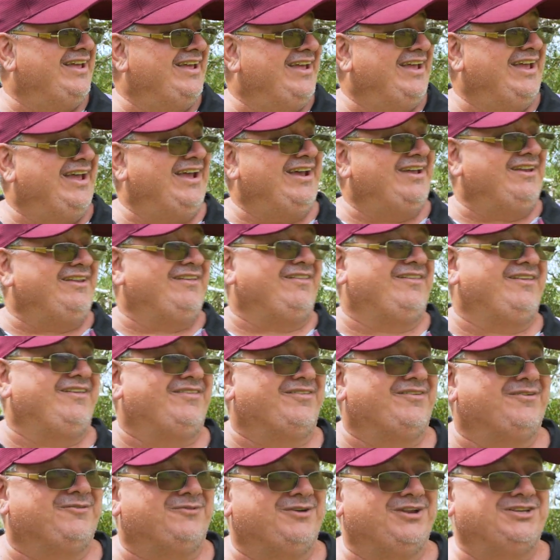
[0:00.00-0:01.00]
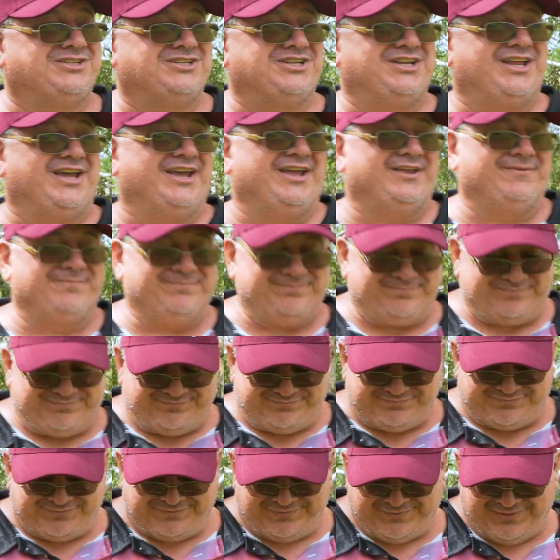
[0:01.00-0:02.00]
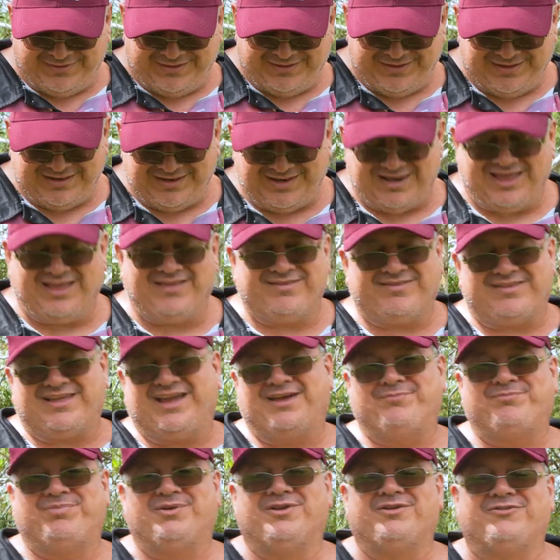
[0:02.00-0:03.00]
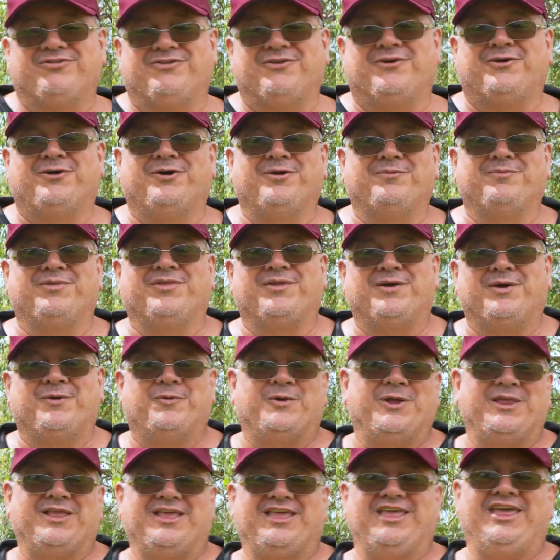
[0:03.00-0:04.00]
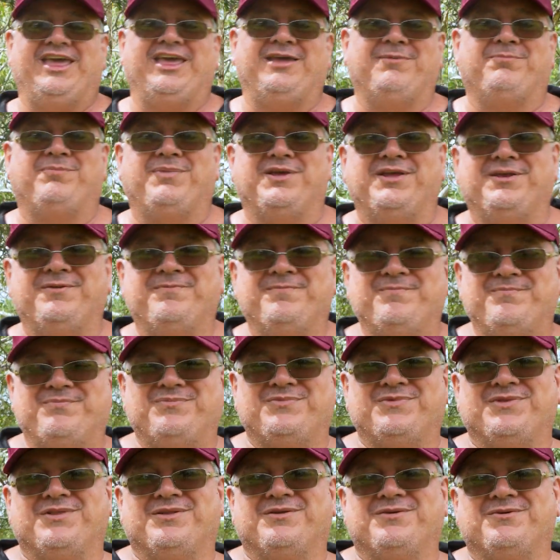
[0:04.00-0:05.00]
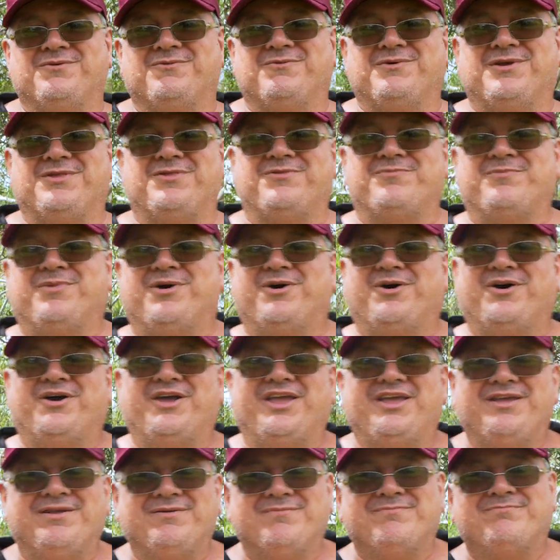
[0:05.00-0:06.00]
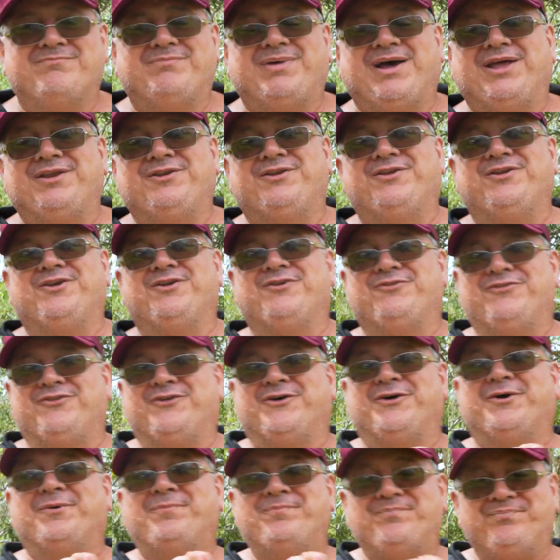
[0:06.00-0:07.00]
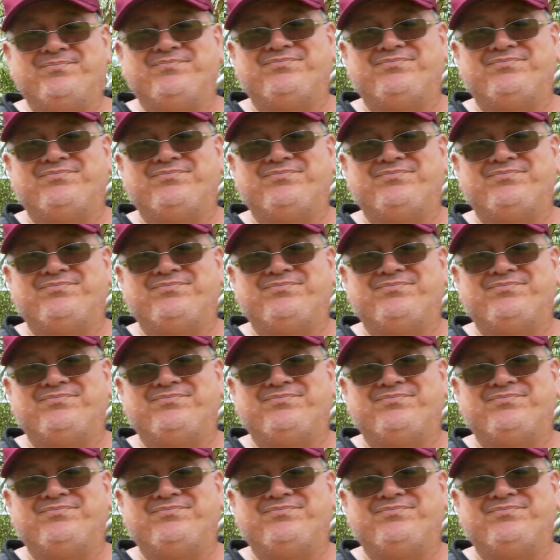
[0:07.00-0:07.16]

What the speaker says: how did this originate? Last couple of times I went camping with my Bundutop,